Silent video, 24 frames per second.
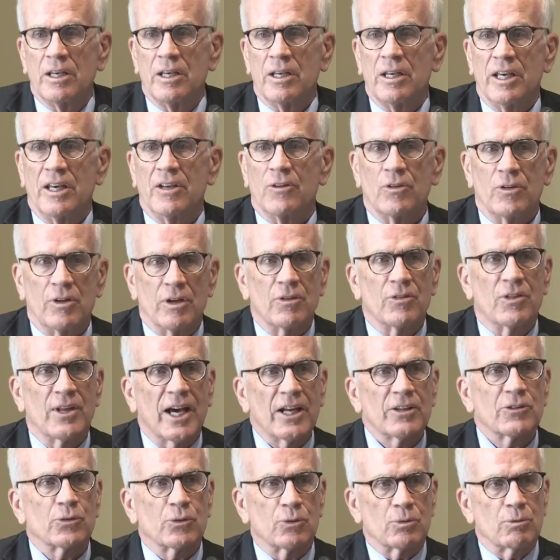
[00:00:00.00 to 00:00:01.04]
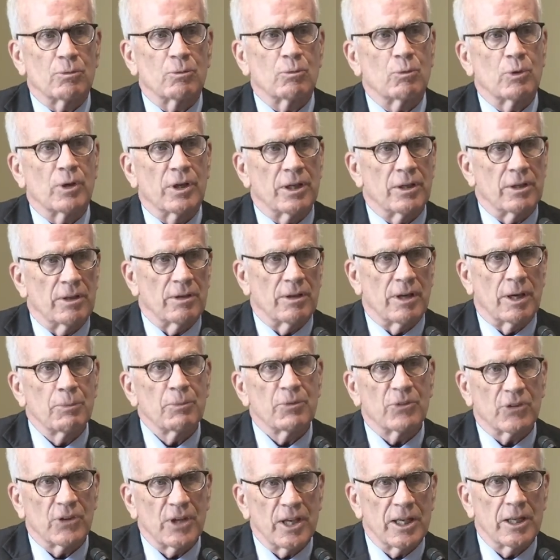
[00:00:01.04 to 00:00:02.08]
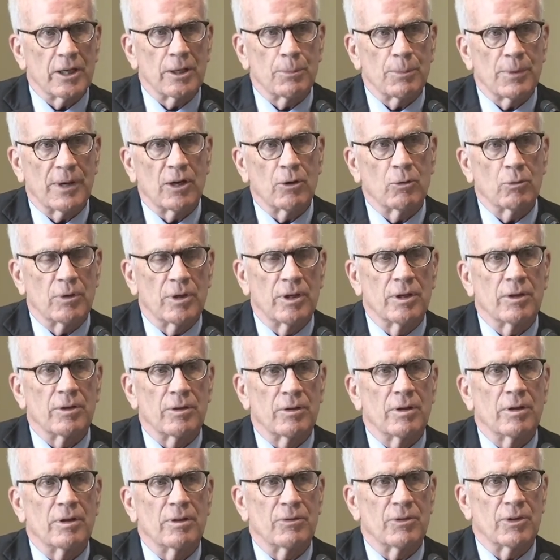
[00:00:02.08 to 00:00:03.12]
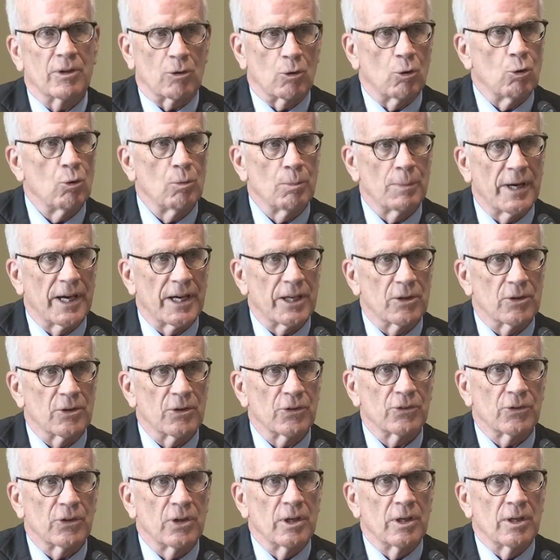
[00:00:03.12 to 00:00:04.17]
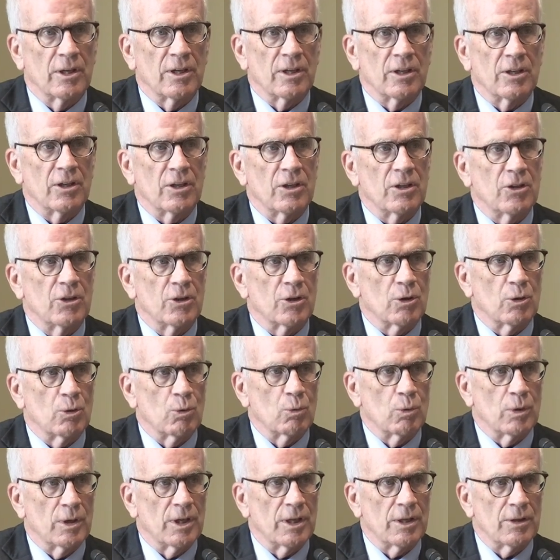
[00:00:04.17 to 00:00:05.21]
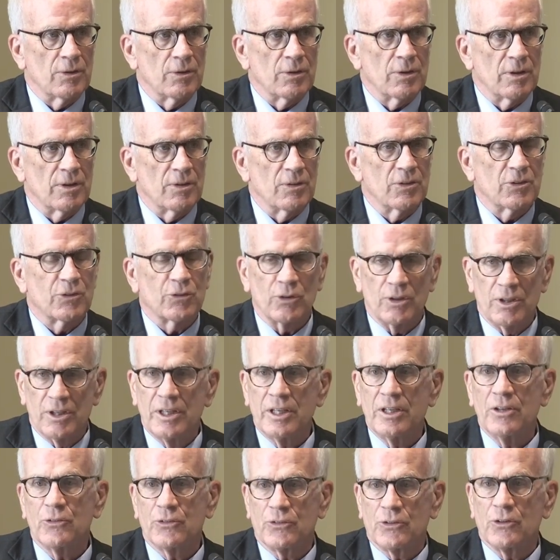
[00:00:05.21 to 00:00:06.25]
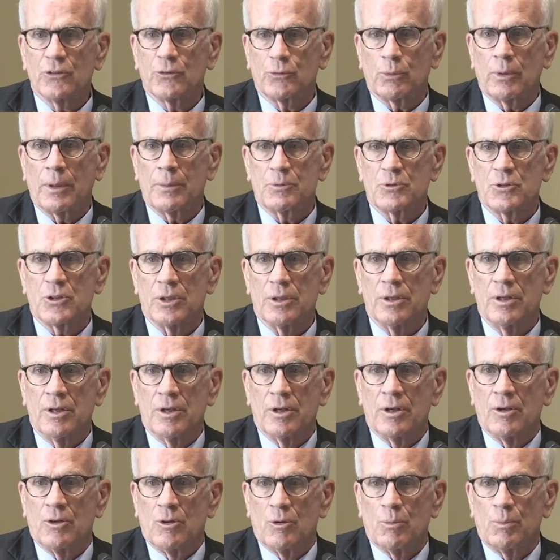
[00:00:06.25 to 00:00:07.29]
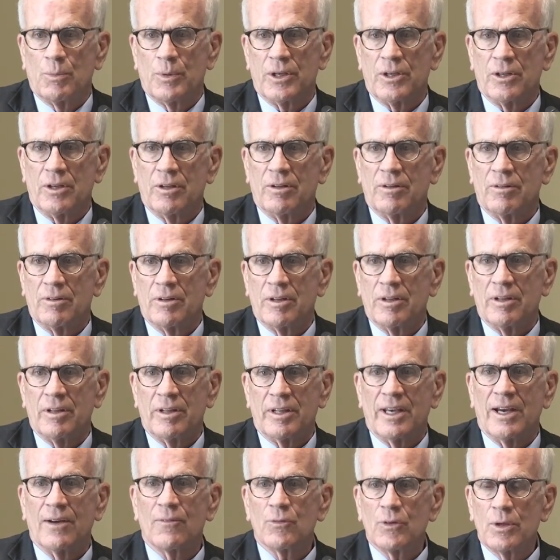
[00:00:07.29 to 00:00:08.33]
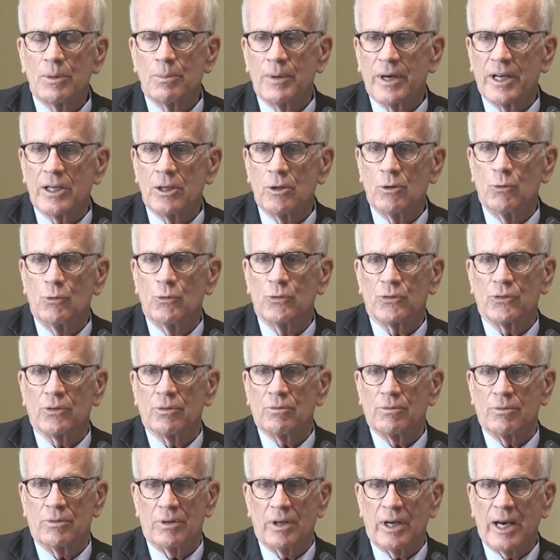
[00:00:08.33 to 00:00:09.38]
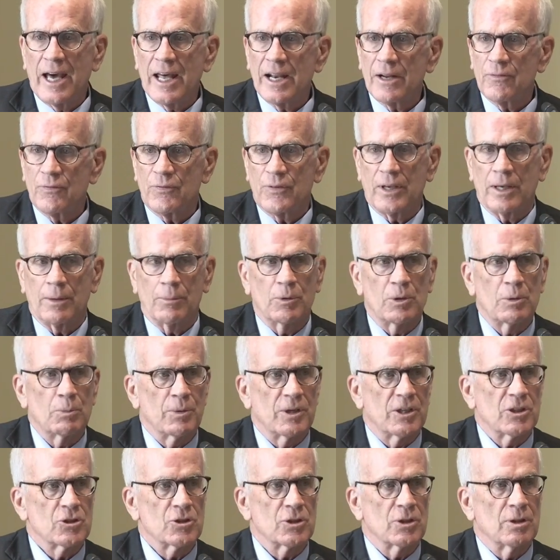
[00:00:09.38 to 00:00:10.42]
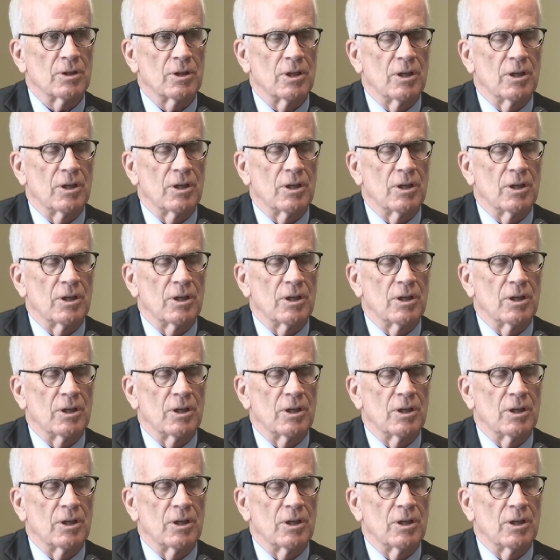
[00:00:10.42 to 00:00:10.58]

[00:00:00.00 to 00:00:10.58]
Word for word: And that's what I'm saying about the coal miners. You know, it's, it is disruption, but everybody who's on a family budget,